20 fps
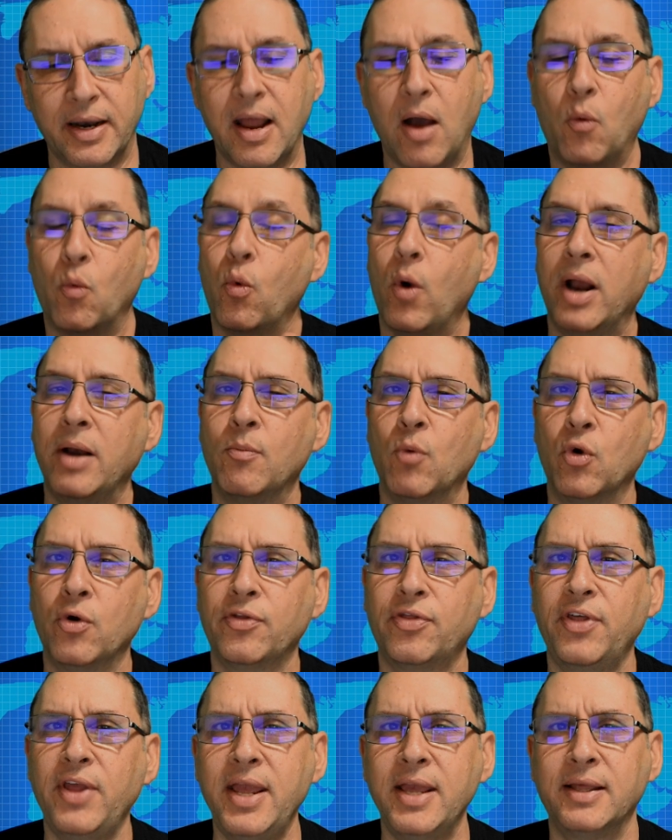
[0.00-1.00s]
Now, one
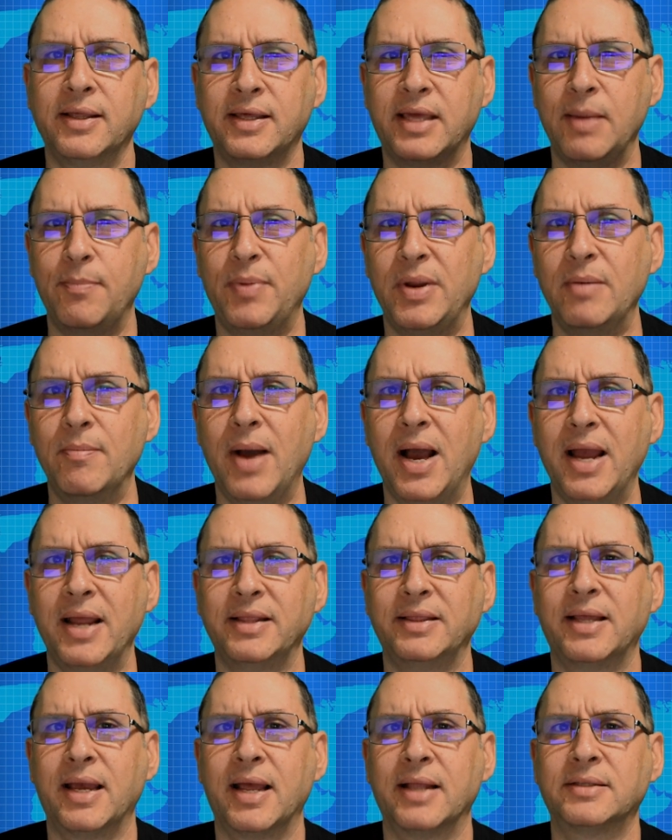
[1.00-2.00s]
more thing, keep in
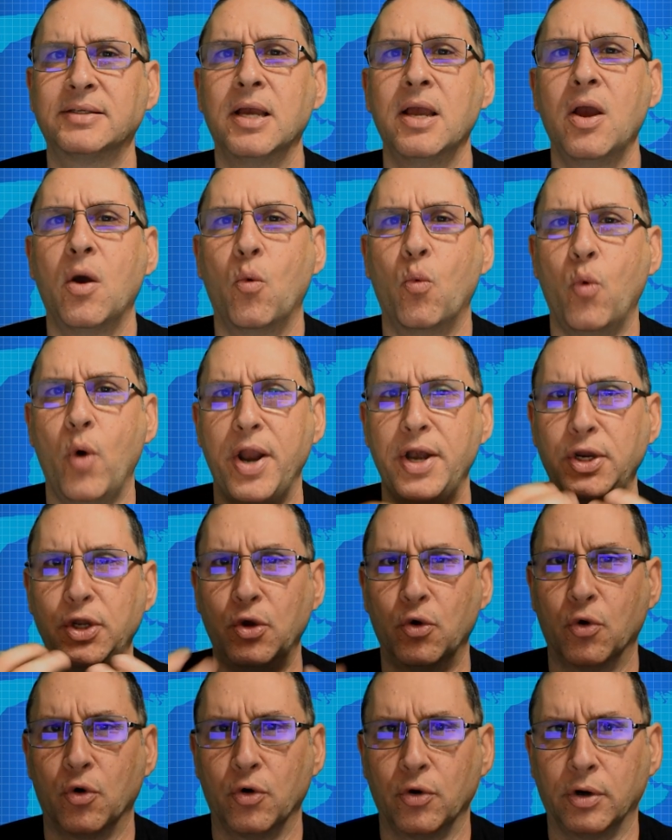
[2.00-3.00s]
mind that when
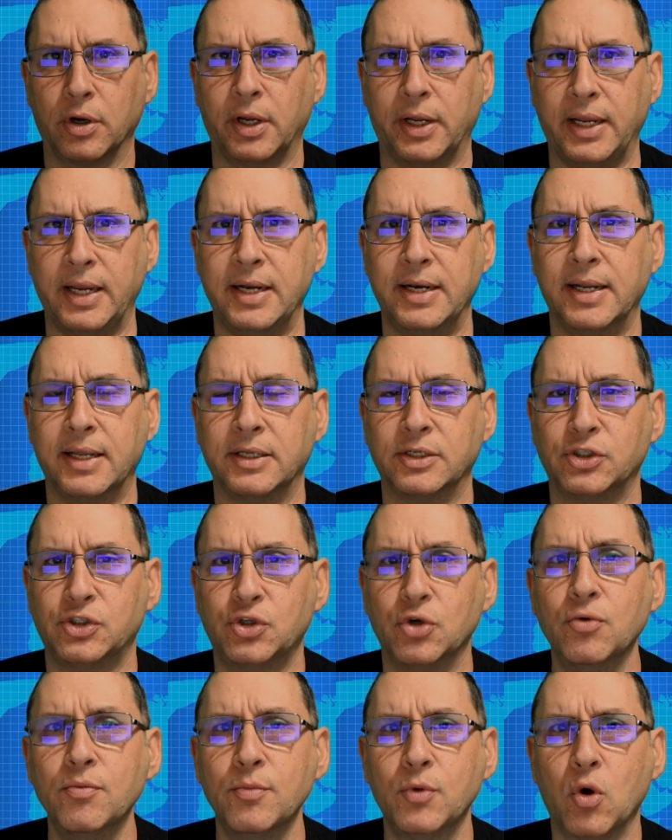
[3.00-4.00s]
you're in a
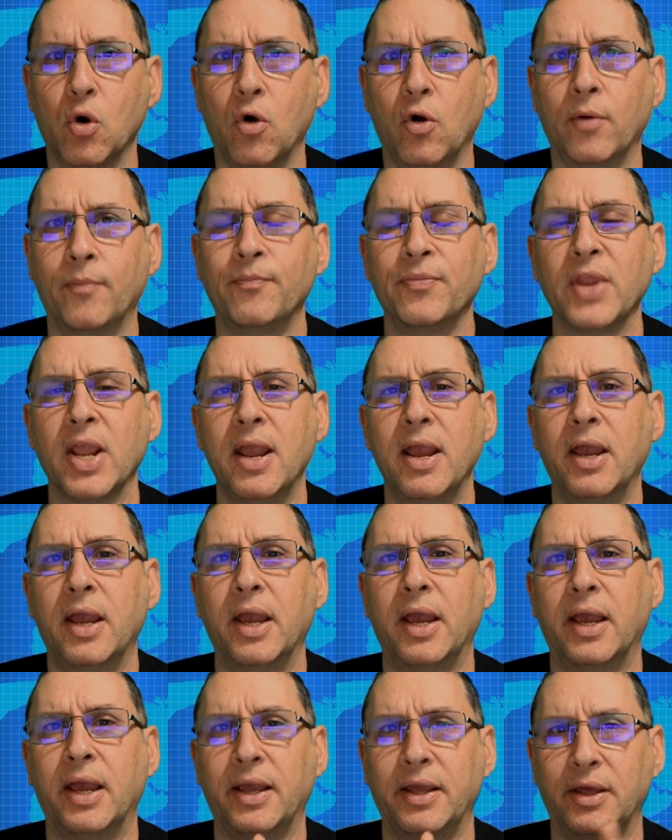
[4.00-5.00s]
Zoom call,
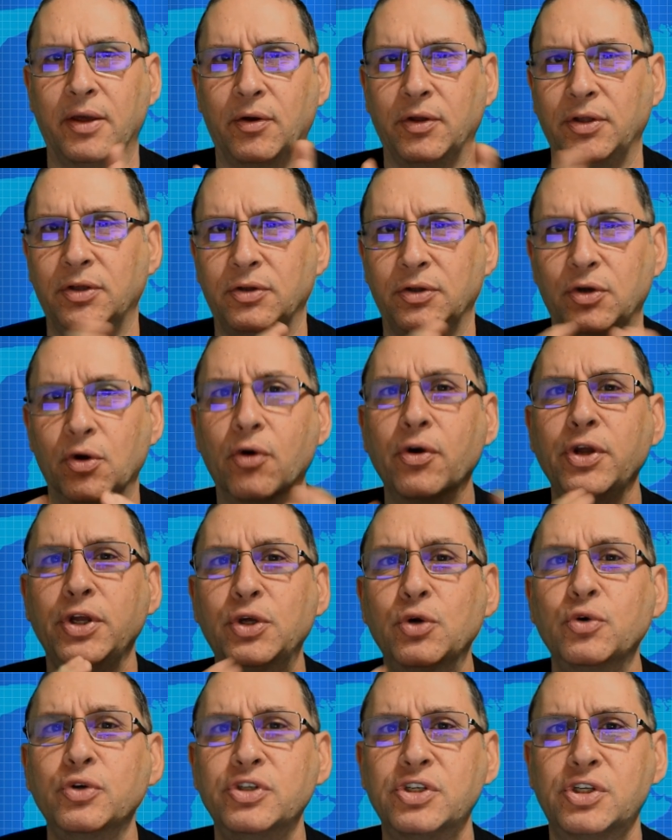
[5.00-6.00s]
you're
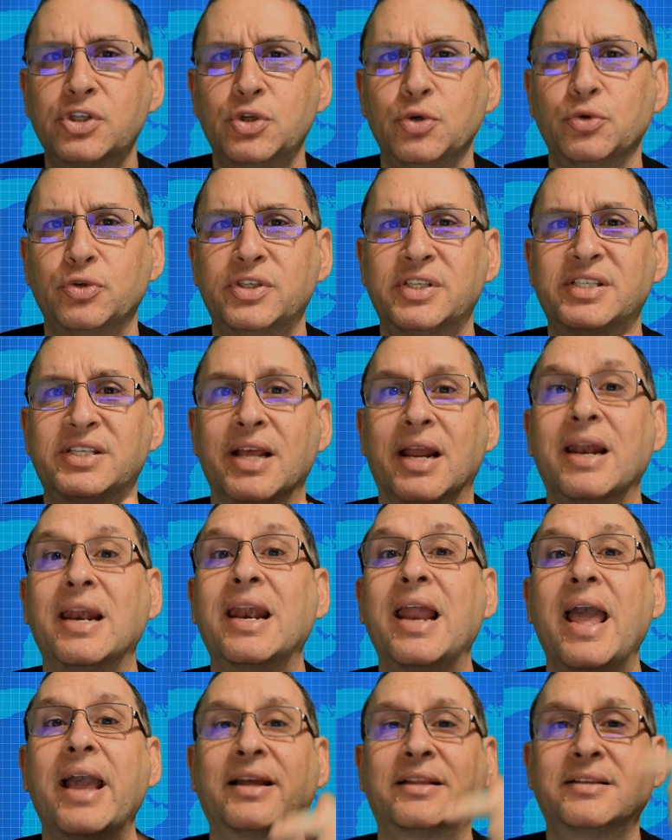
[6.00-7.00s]
used to
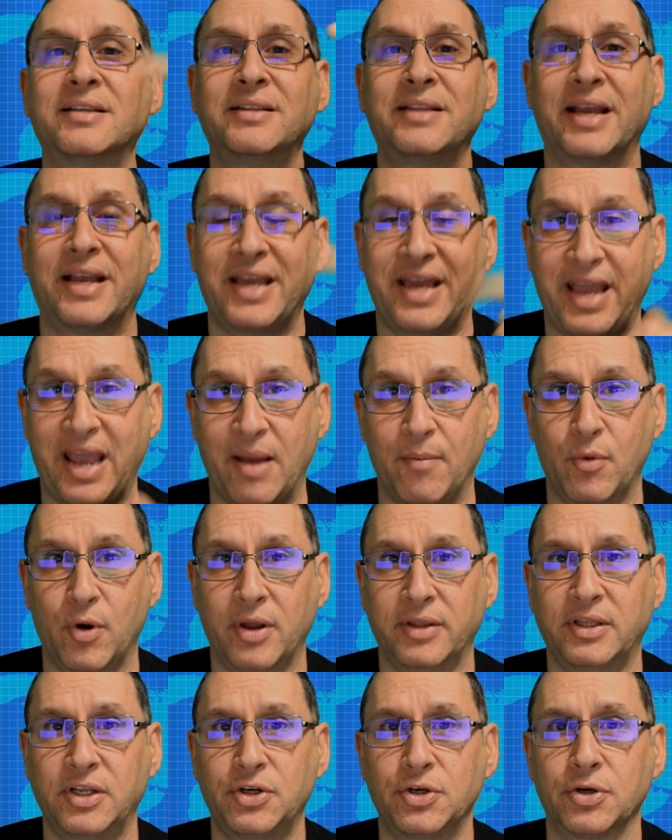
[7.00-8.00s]
select the
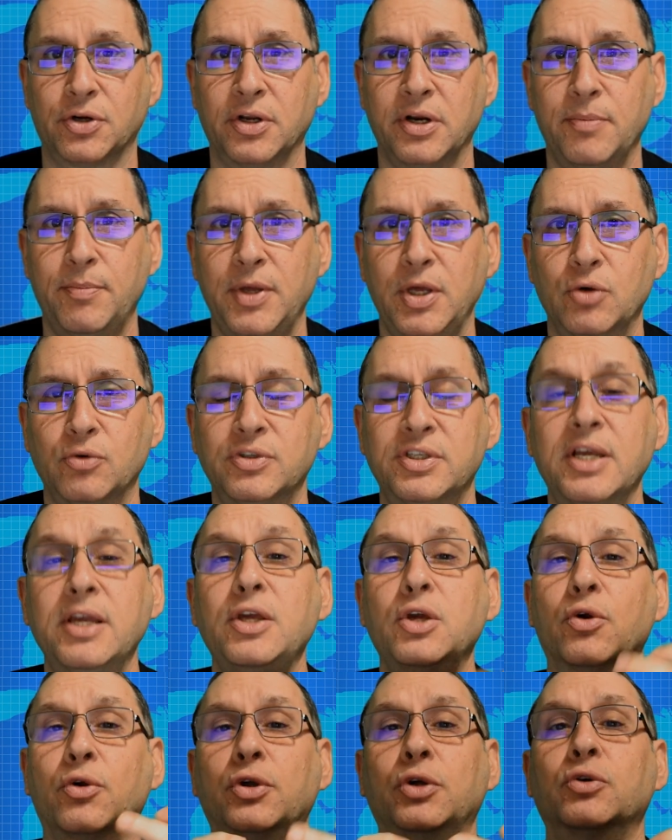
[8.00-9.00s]
camera that you're going to be
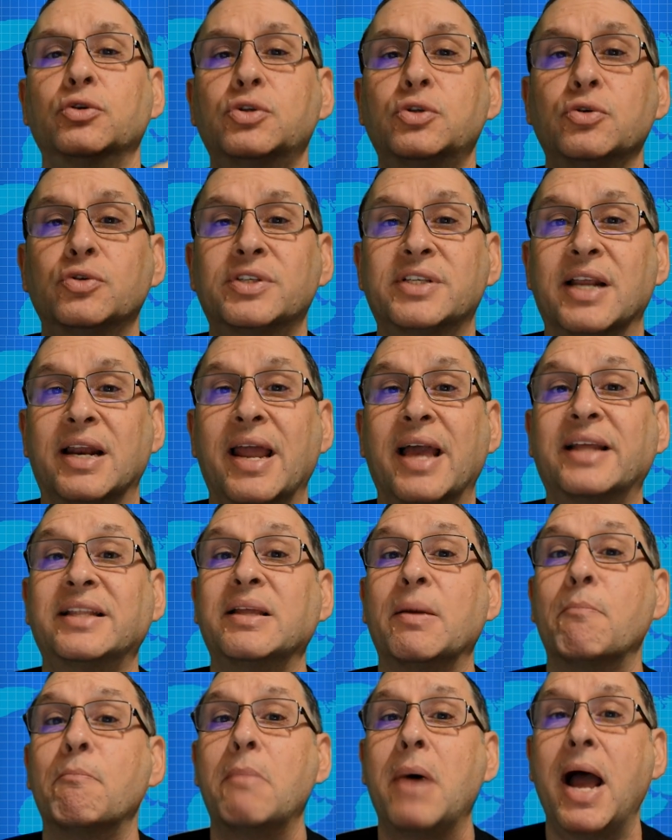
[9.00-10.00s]
using. You're used to
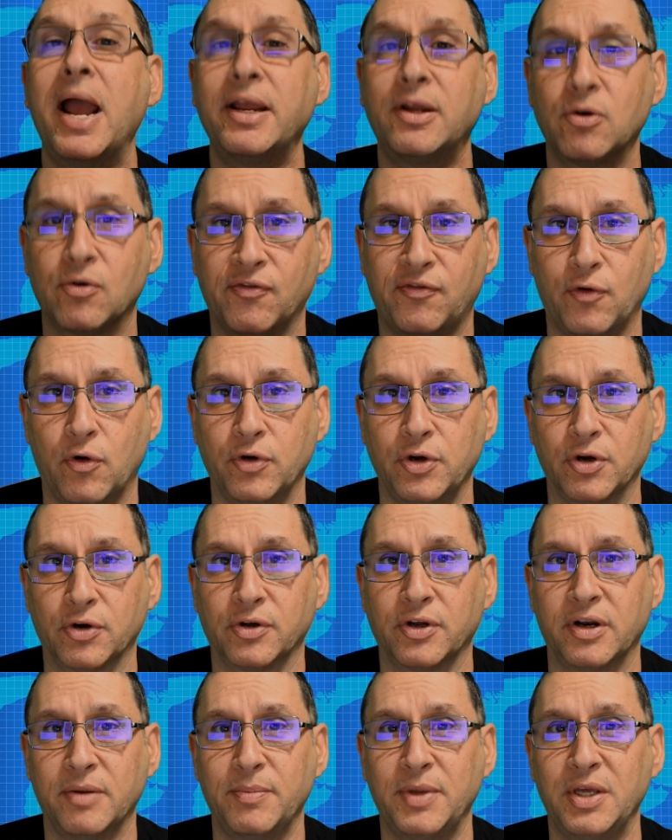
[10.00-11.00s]
select the microphone
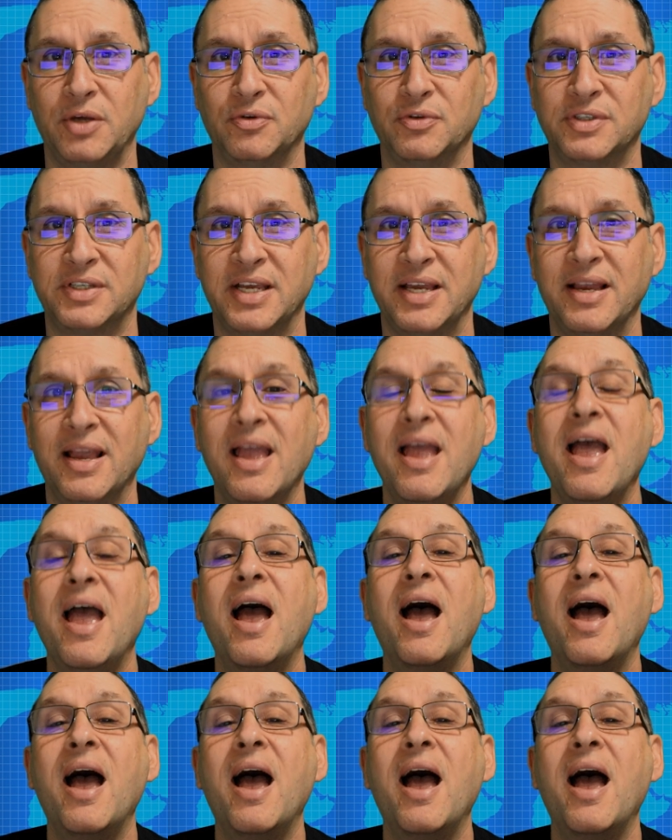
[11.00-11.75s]
you're going to be using.